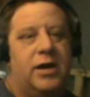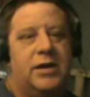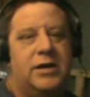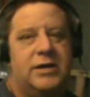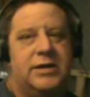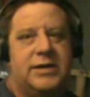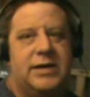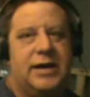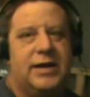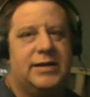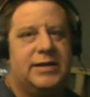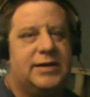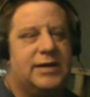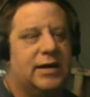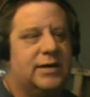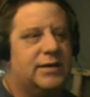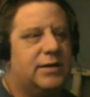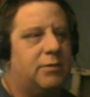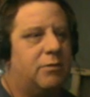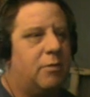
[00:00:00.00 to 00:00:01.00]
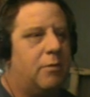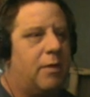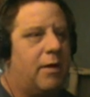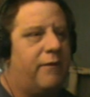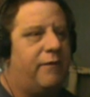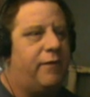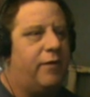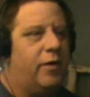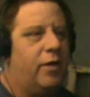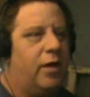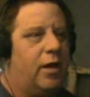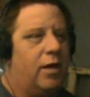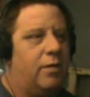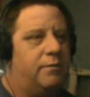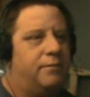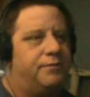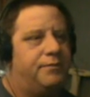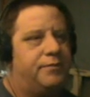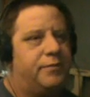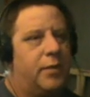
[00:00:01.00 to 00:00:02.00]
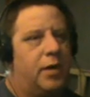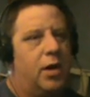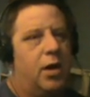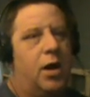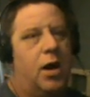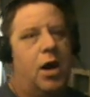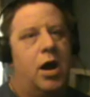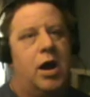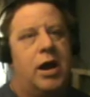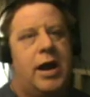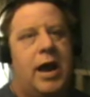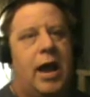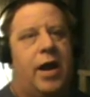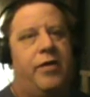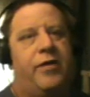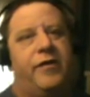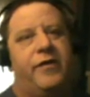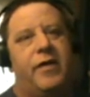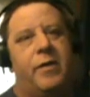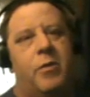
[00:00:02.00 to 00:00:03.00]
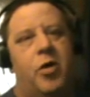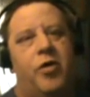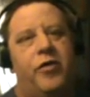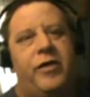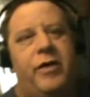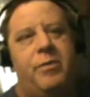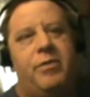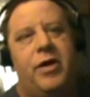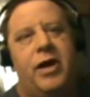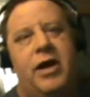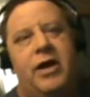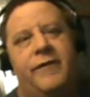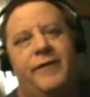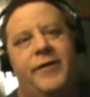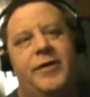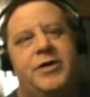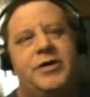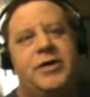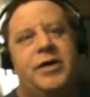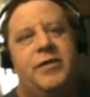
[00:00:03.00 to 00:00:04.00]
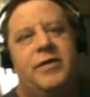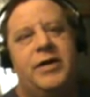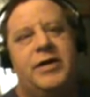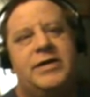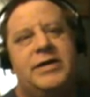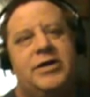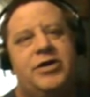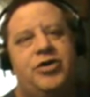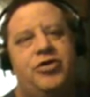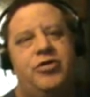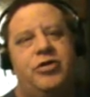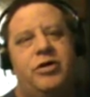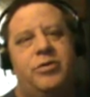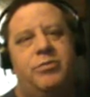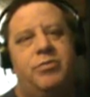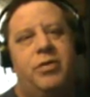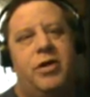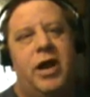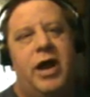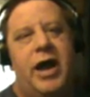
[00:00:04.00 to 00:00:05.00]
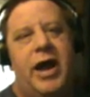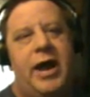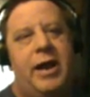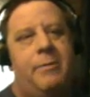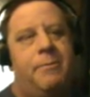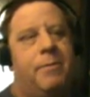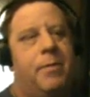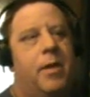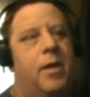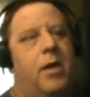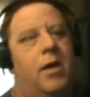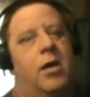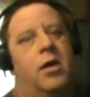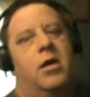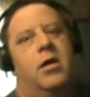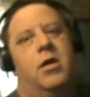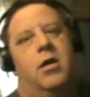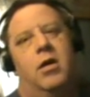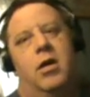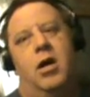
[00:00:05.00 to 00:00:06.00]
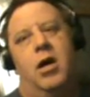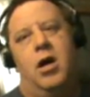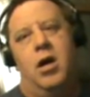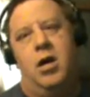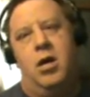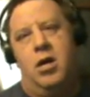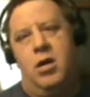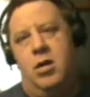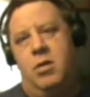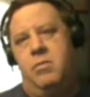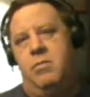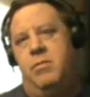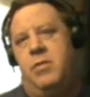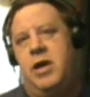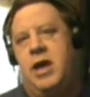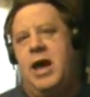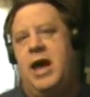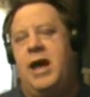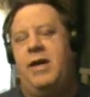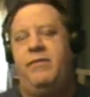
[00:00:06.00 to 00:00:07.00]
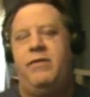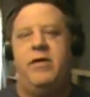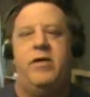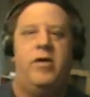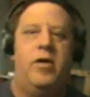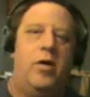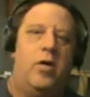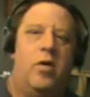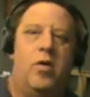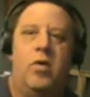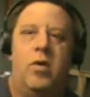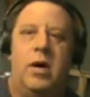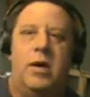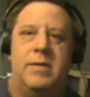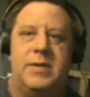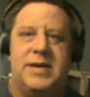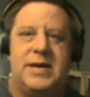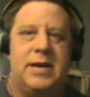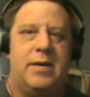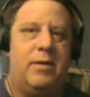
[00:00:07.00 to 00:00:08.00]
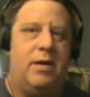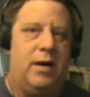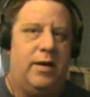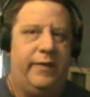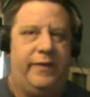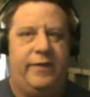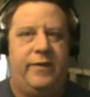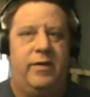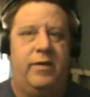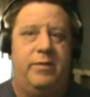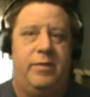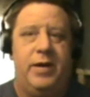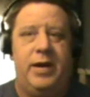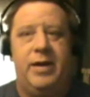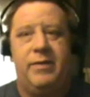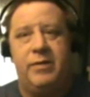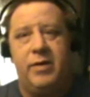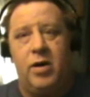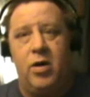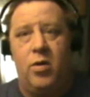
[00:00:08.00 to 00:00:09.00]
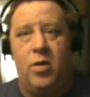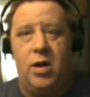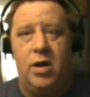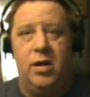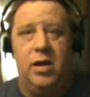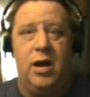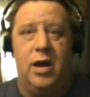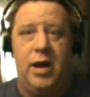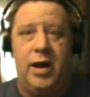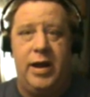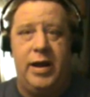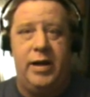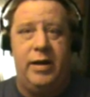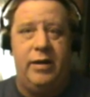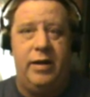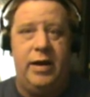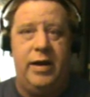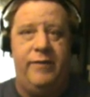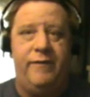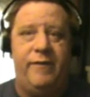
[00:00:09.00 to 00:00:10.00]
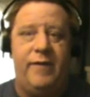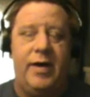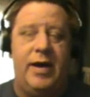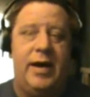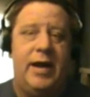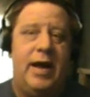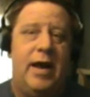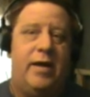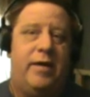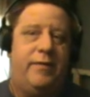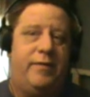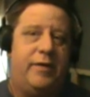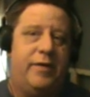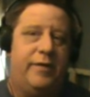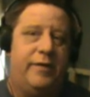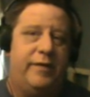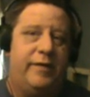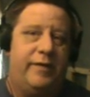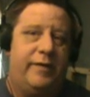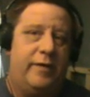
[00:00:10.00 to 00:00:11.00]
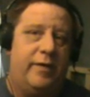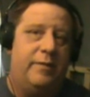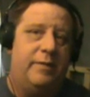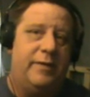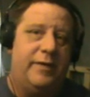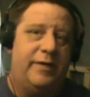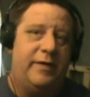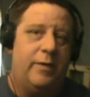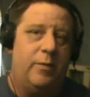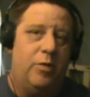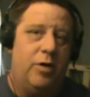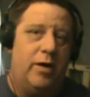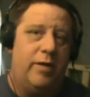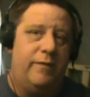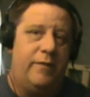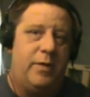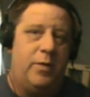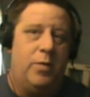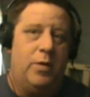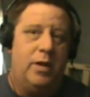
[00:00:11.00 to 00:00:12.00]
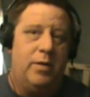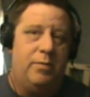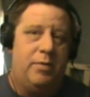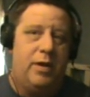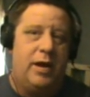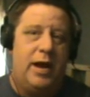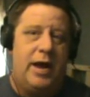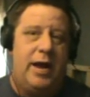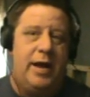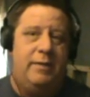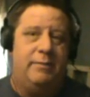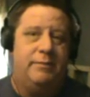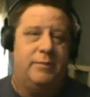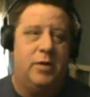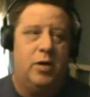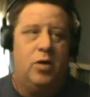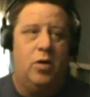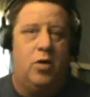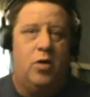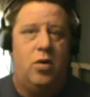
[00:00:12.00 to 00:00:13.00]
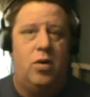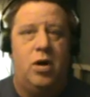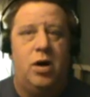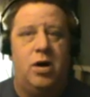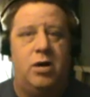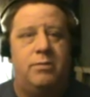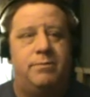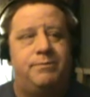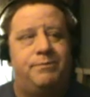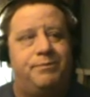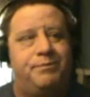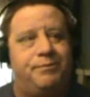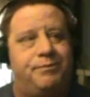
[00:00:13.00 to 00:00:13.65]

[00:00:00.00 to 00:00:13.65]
And you see it sucks some of my fuel up. Now, there's a multiplayer version of this that you can play. You have to know of a server. You have to go online and find out if there's a server somewhere if you want to play. Or...